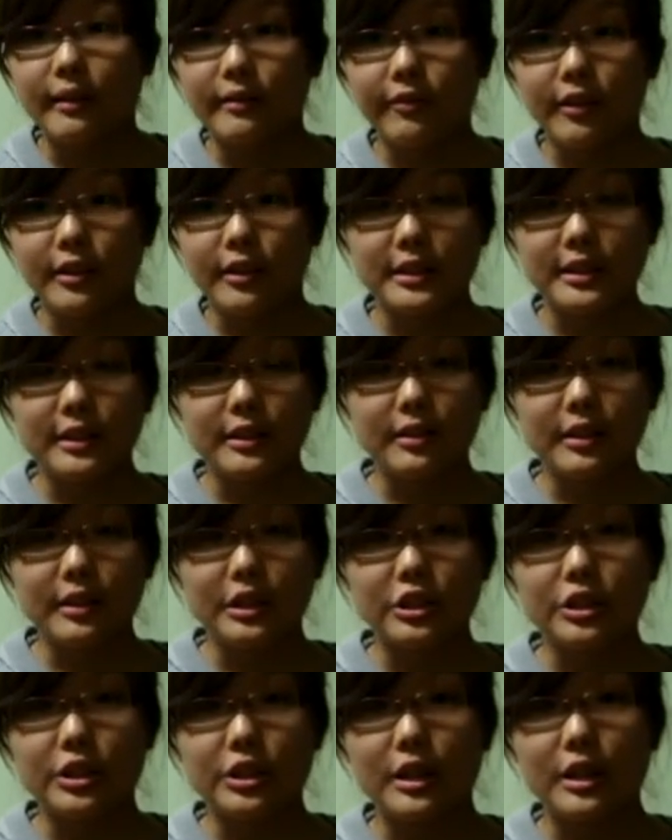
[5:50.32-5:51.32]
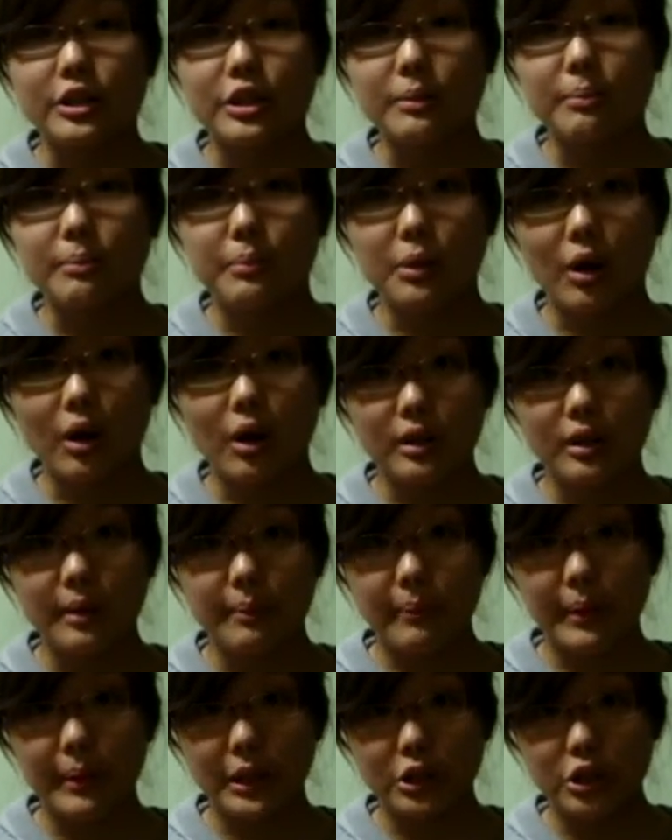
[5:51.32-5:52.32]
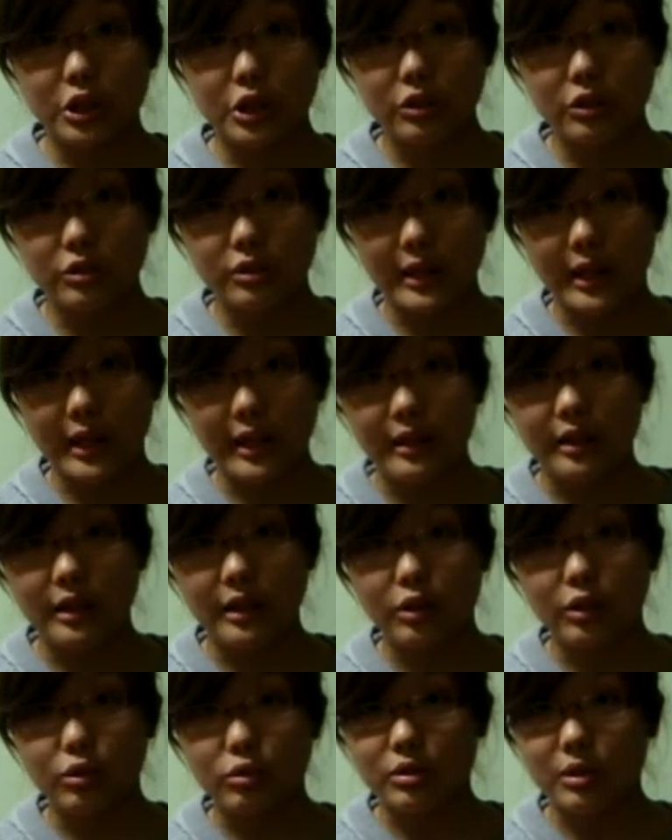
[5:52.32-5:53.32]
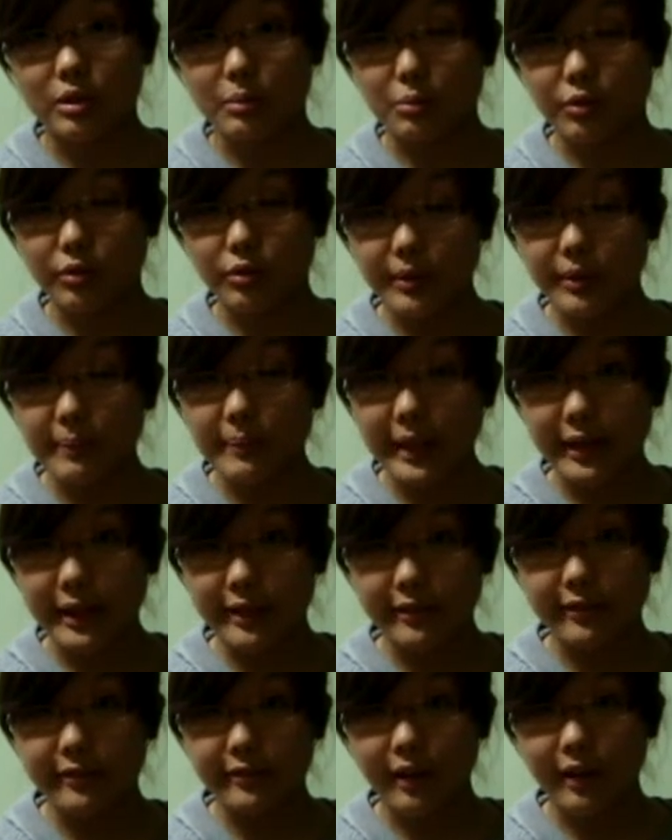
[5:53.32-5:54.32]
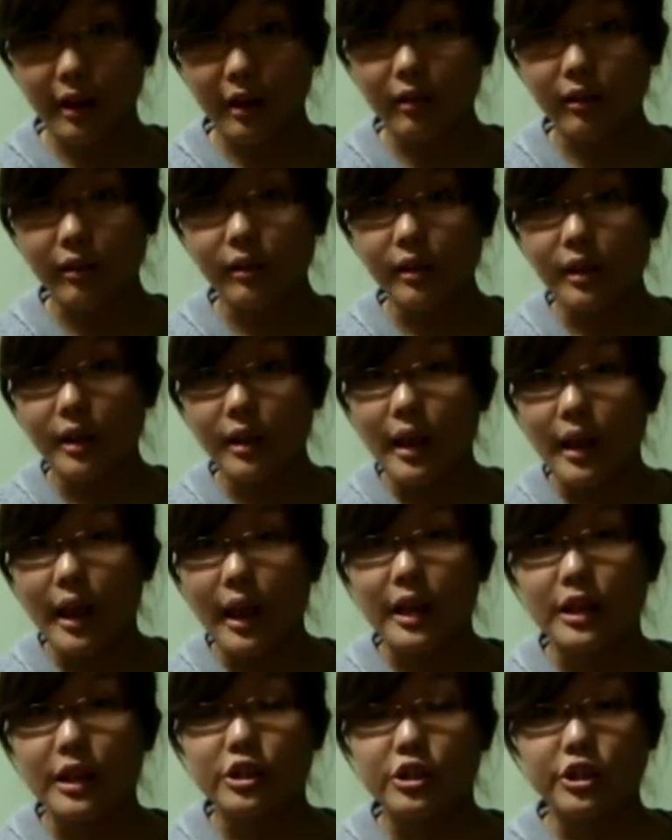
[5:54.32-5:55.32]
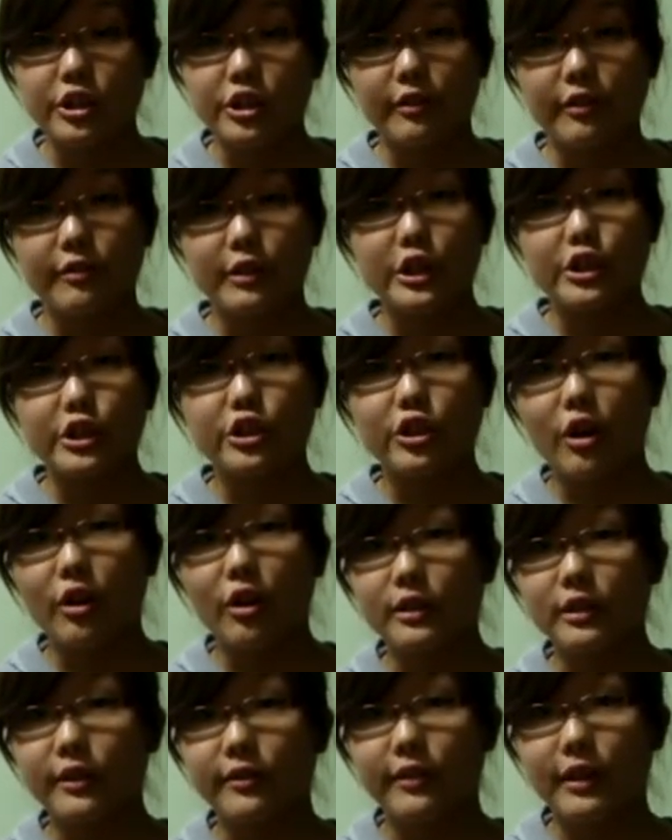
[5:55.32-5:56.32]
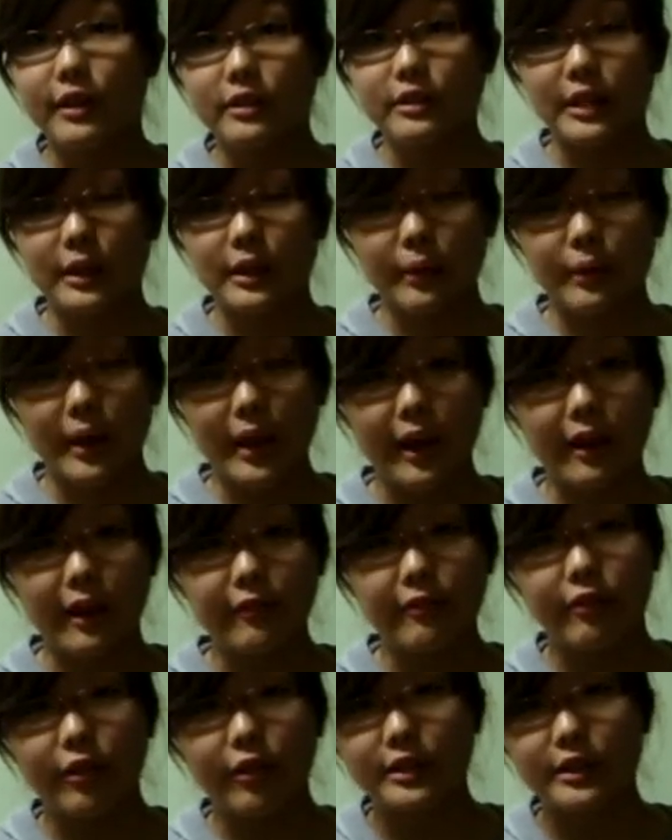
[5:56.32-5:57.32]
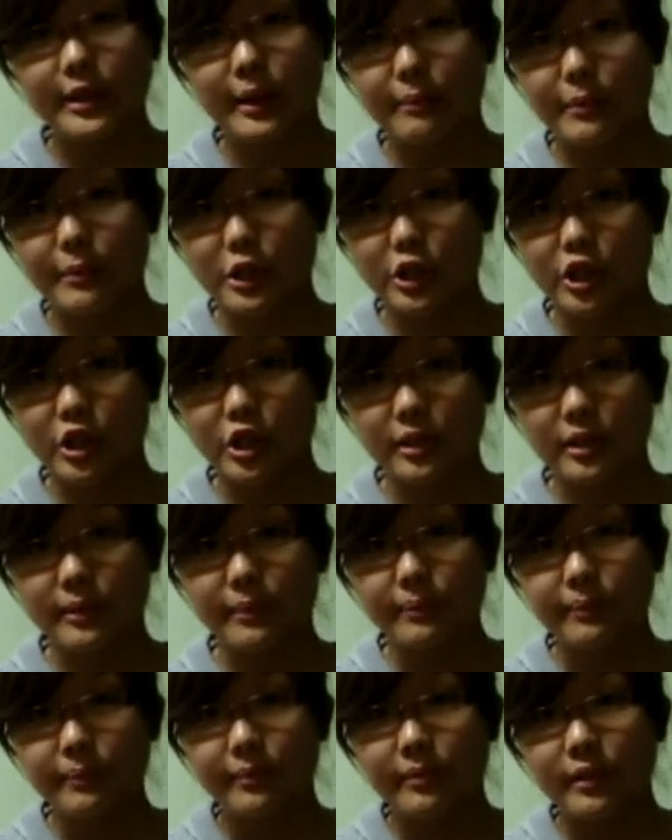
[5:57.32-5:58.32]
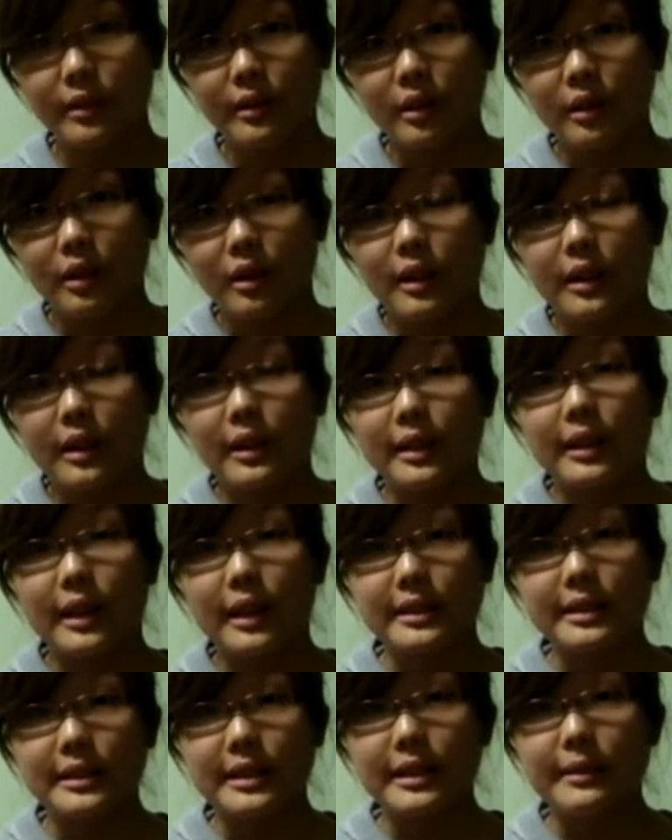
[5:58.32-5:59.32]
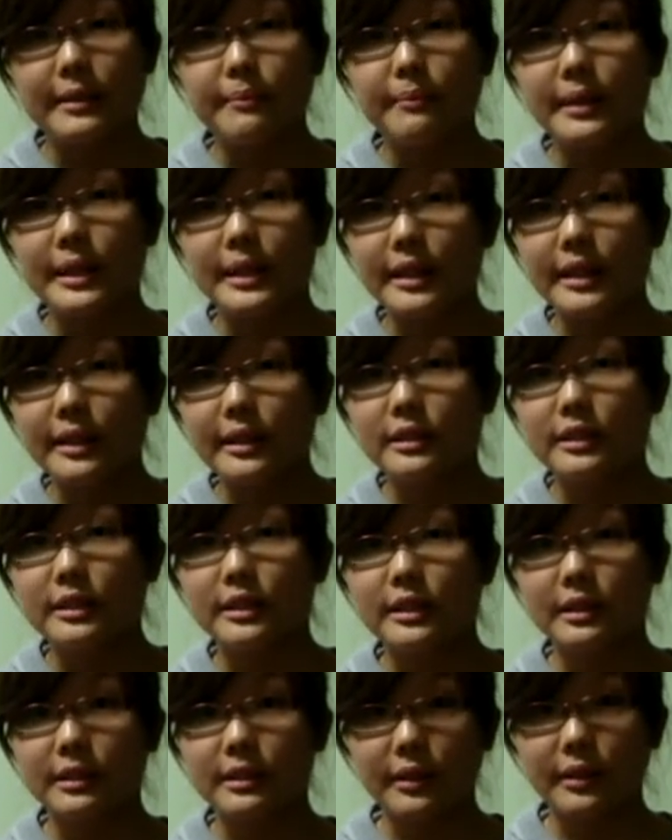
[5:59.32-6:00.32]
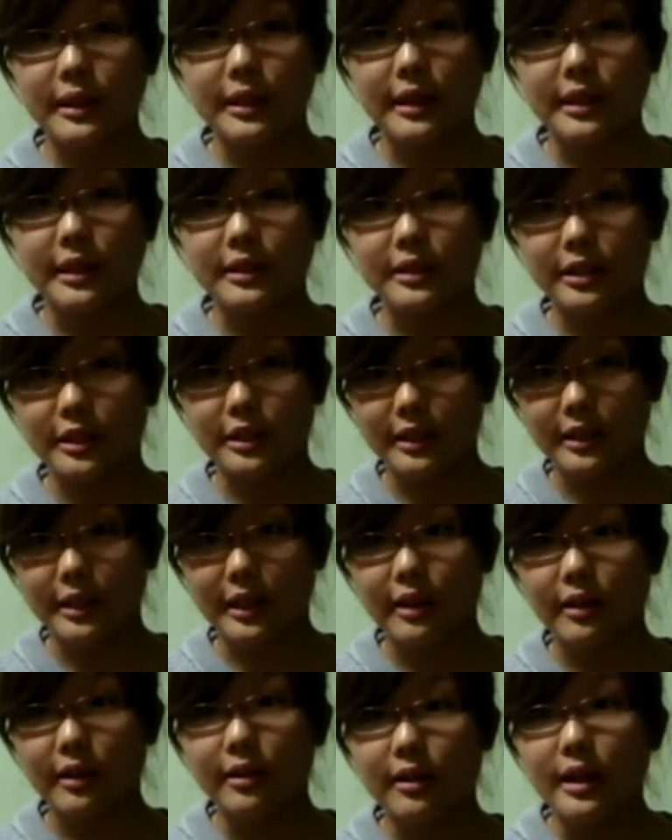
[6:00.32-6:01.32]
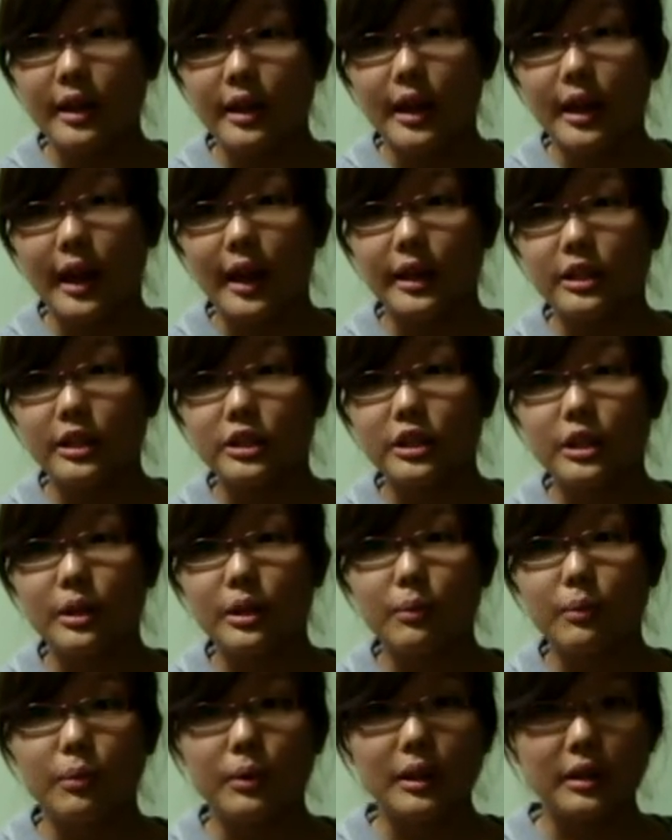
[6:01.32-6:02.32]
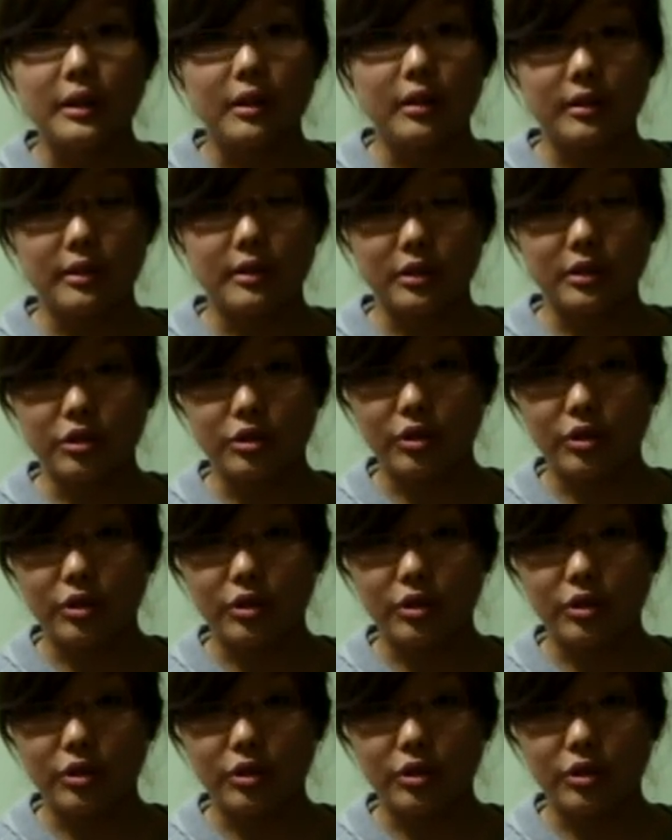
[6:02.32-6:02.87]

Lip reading: For Qihui, she actually put all the pictures together into the movie maker file, and she arranged all the files that we have for submission. Lastly, me, Qihui and Chantel actually worked on the